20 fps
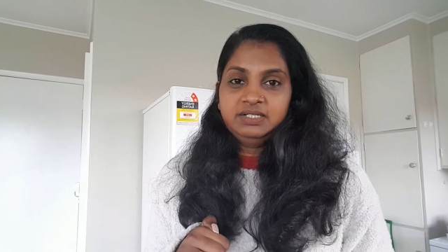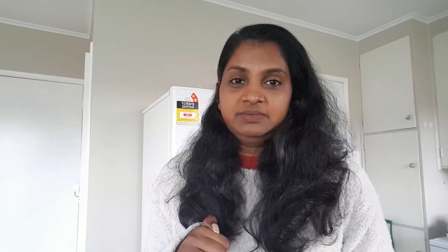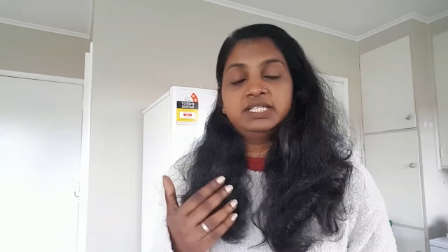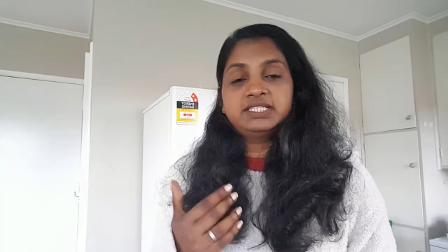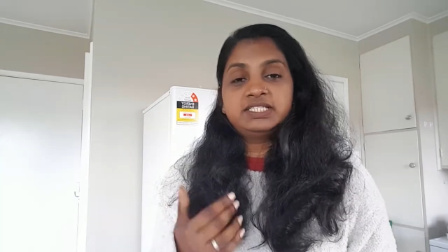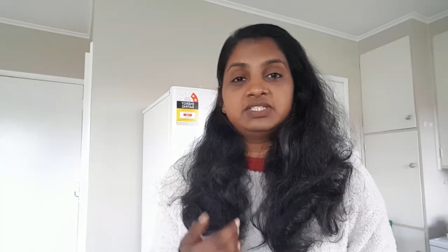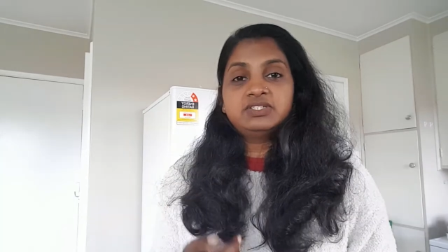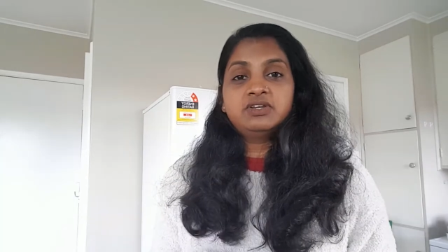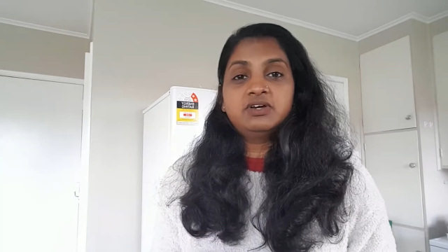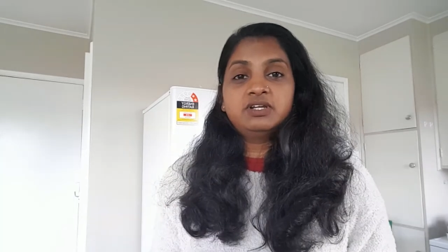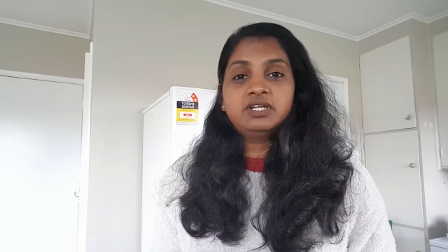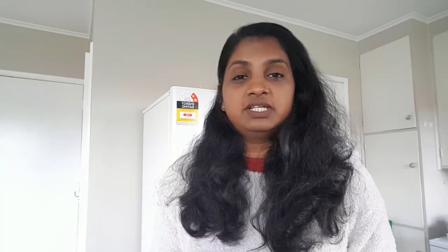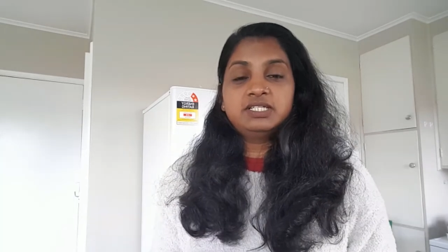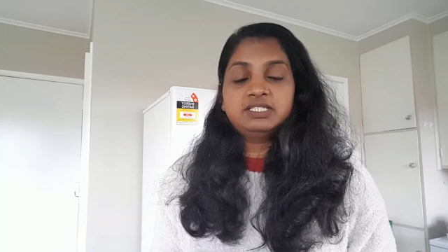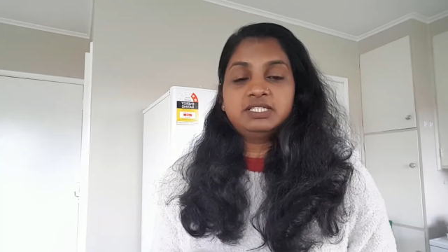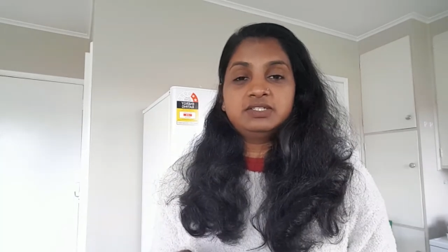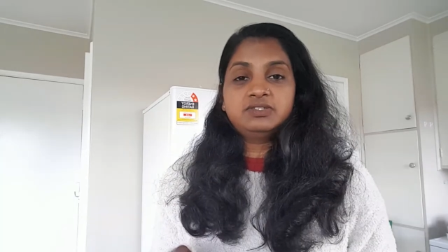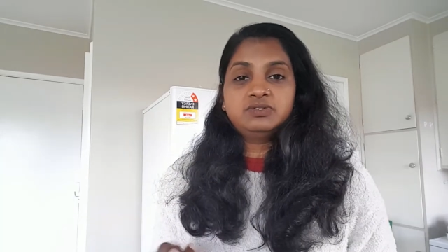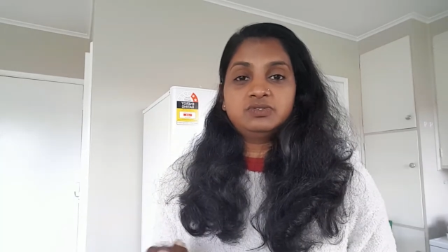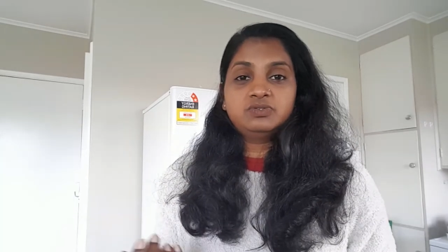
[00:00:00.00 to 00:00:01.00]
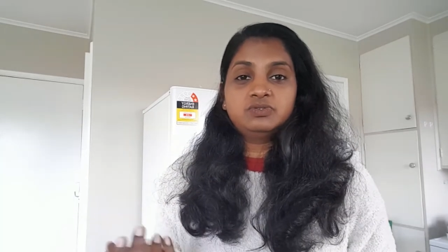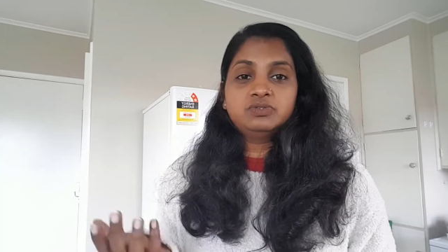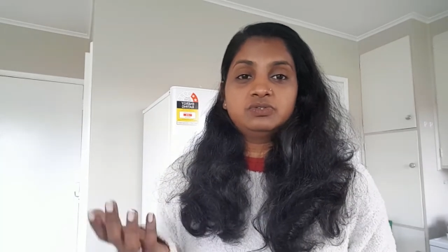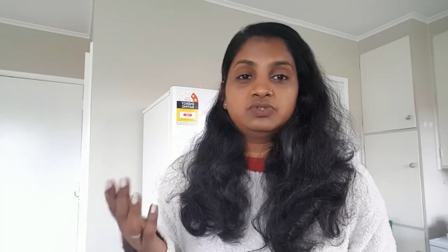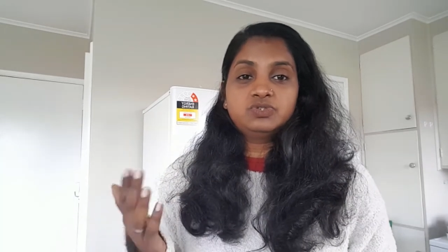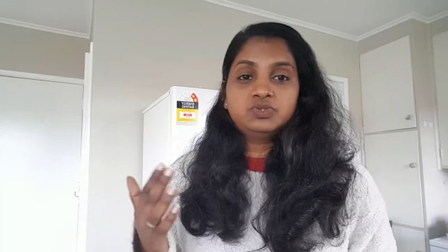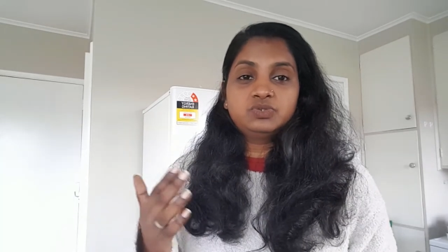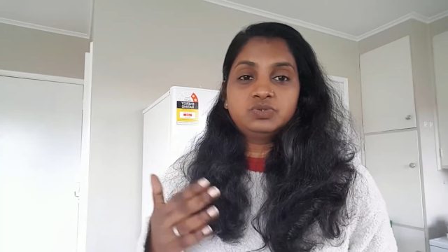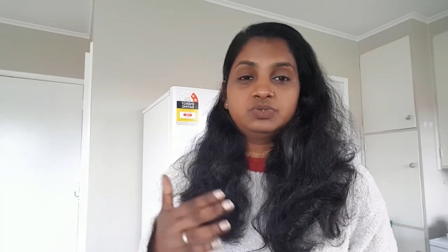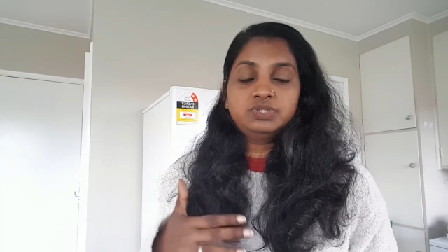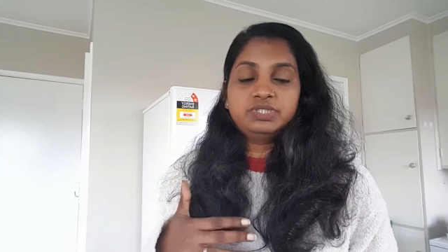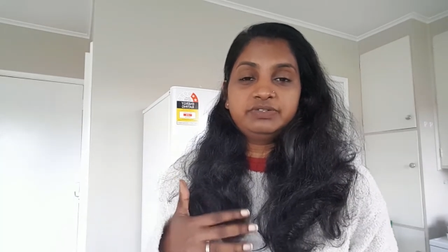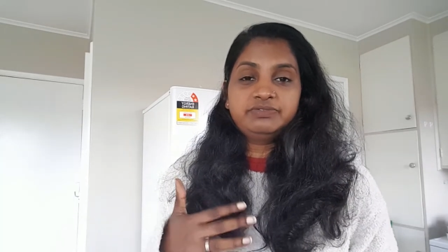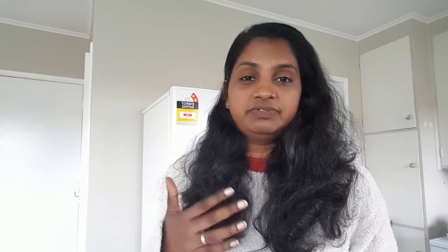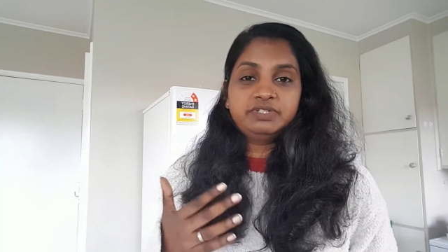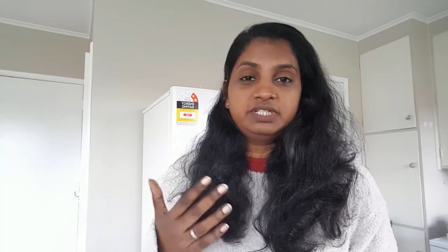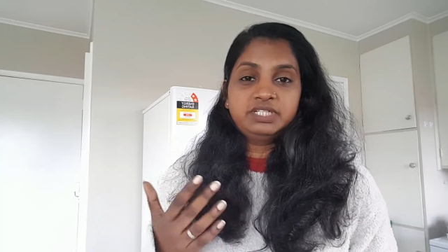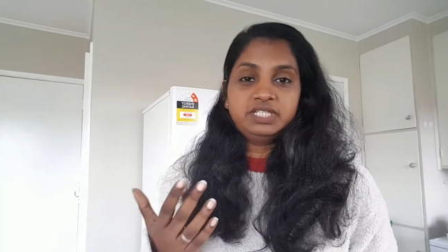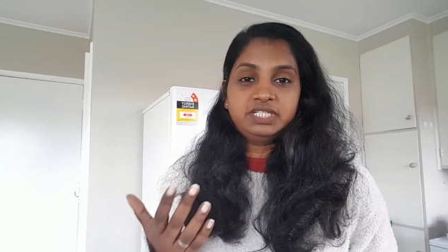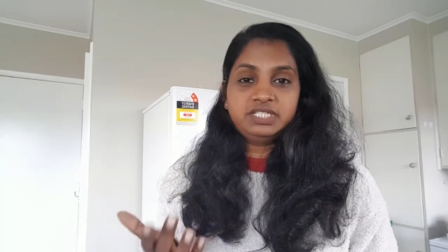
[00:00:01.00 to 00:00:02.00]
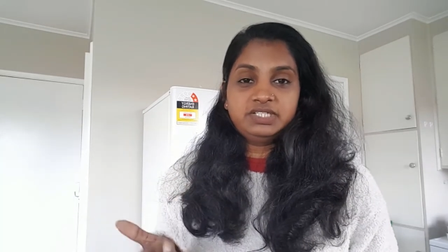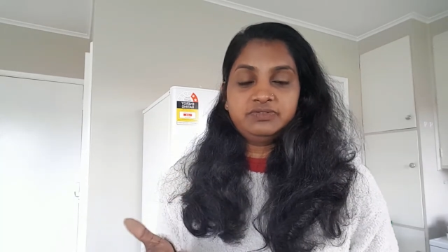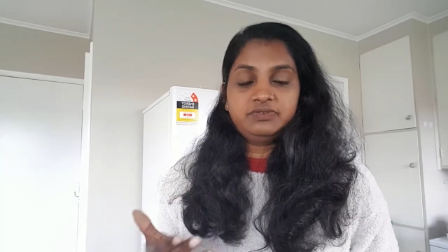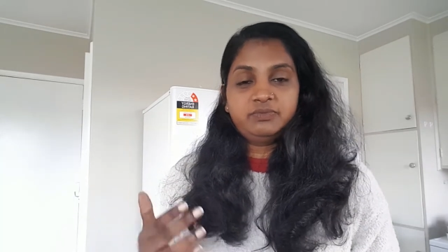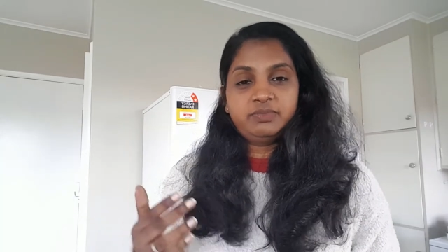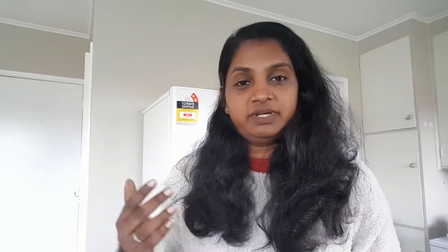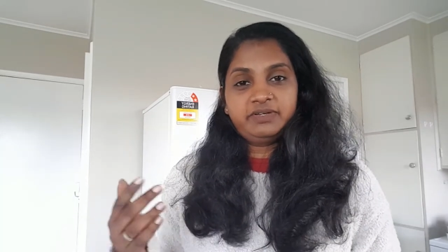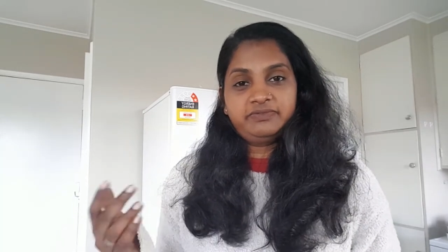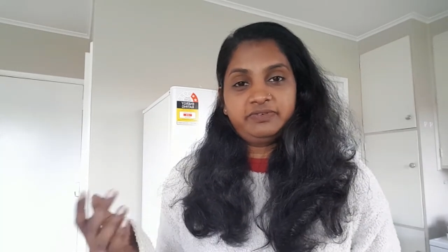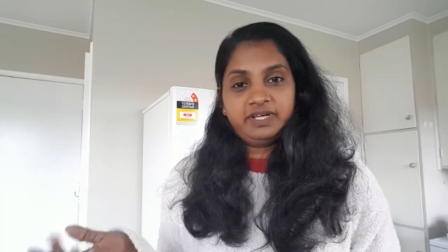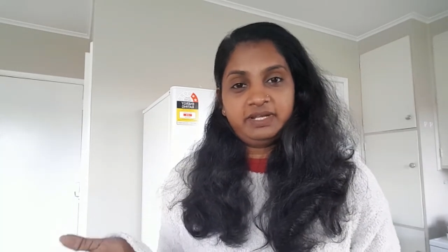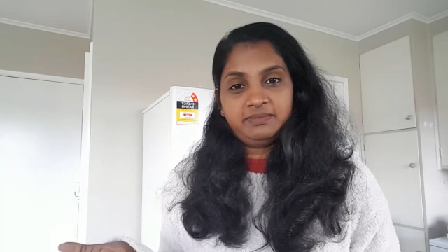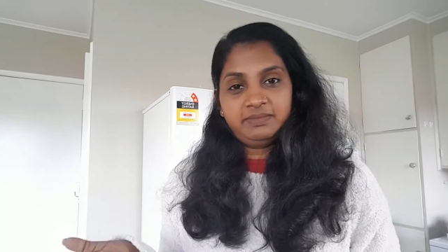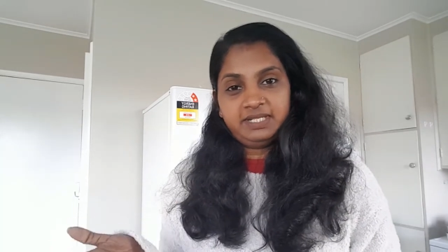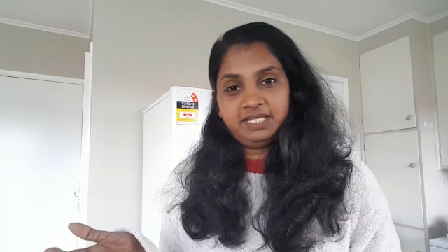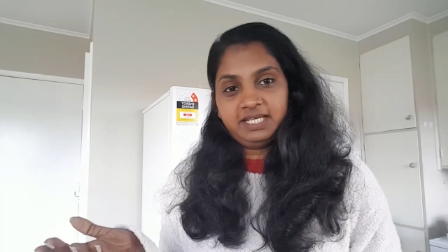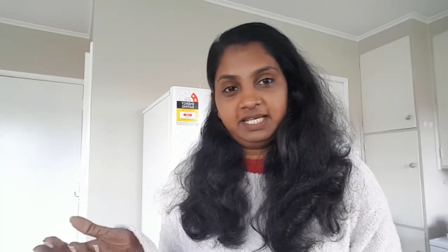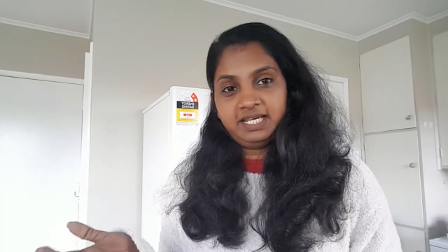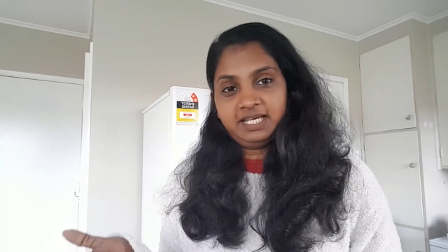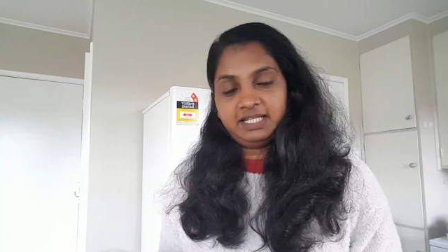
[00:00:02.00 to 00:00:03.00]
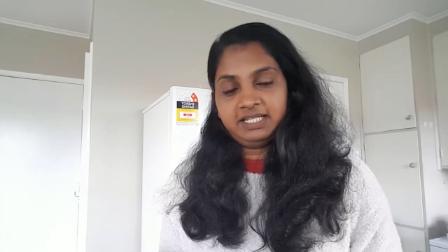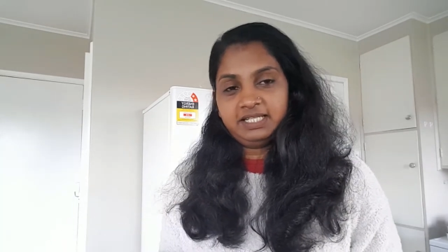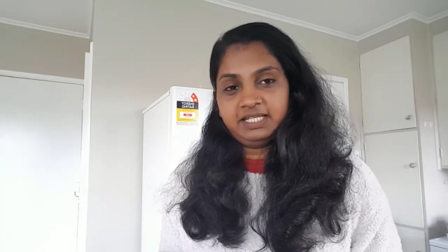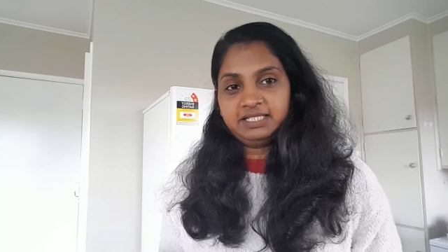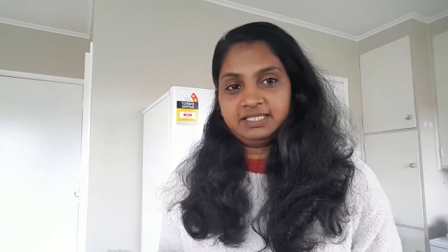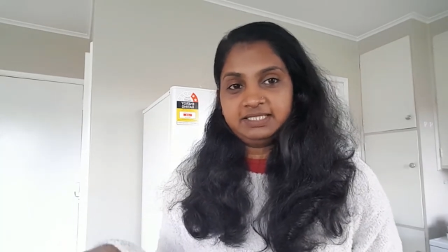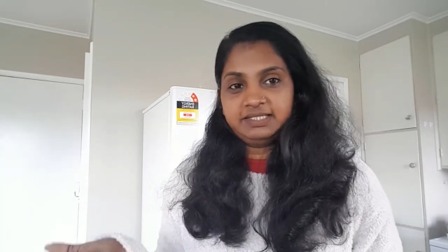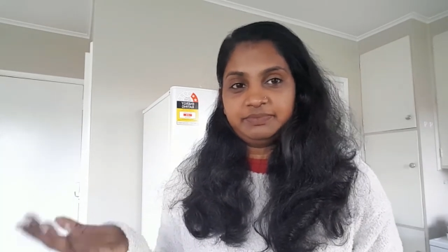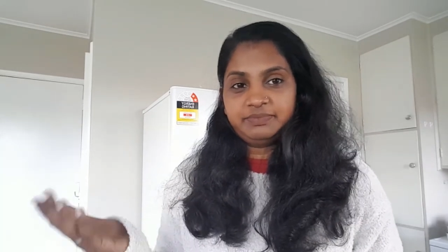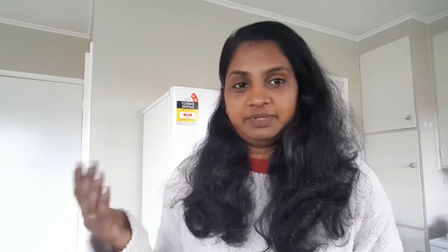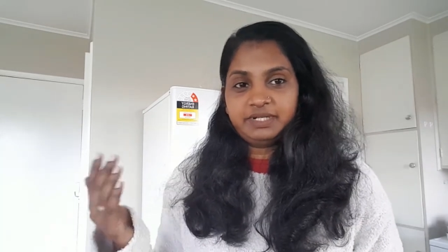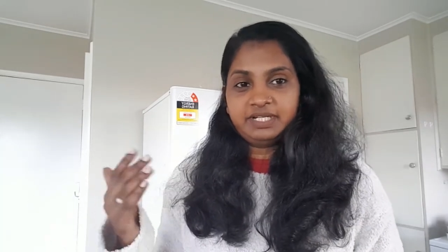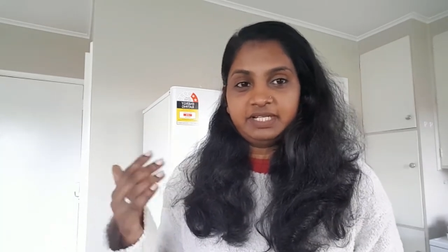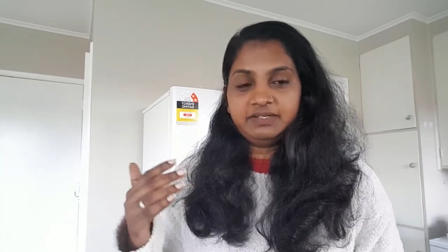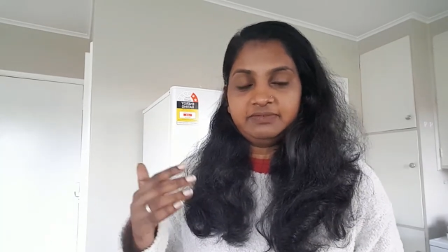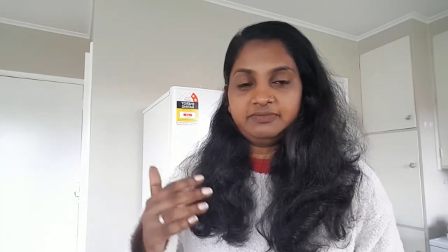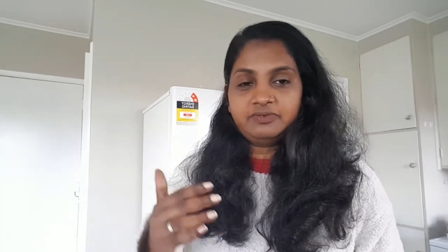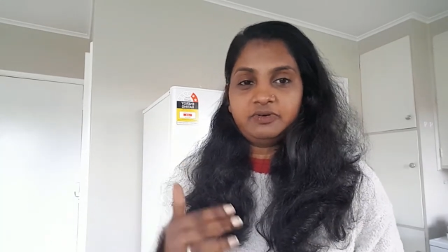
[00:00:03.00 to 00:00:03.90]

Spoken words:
It's not easy to cook two different dishes for my family and then separately